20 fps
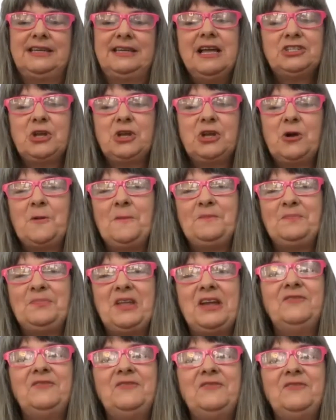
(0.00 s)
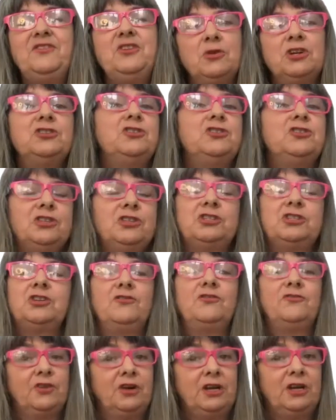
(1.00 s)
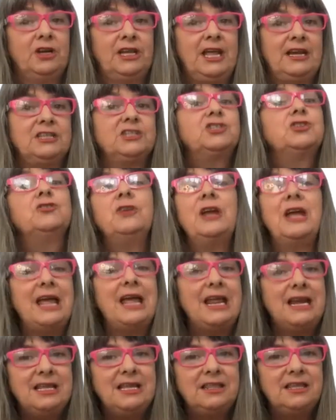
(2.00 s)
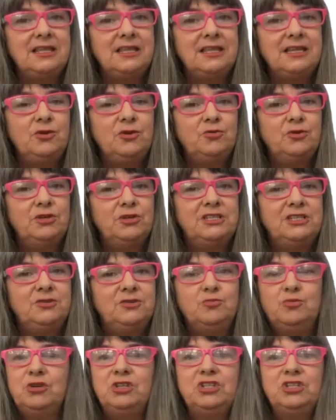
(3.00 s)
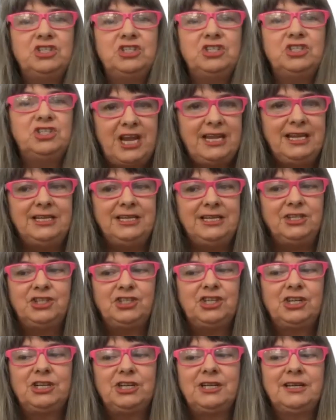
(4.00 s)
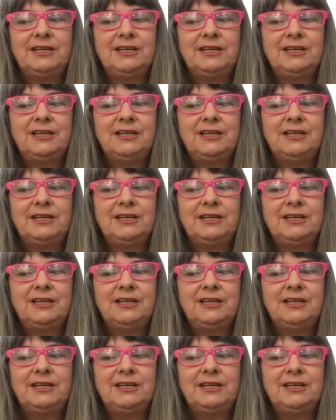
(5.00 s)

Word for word: so if you were to do this over again, is there anything you would would change?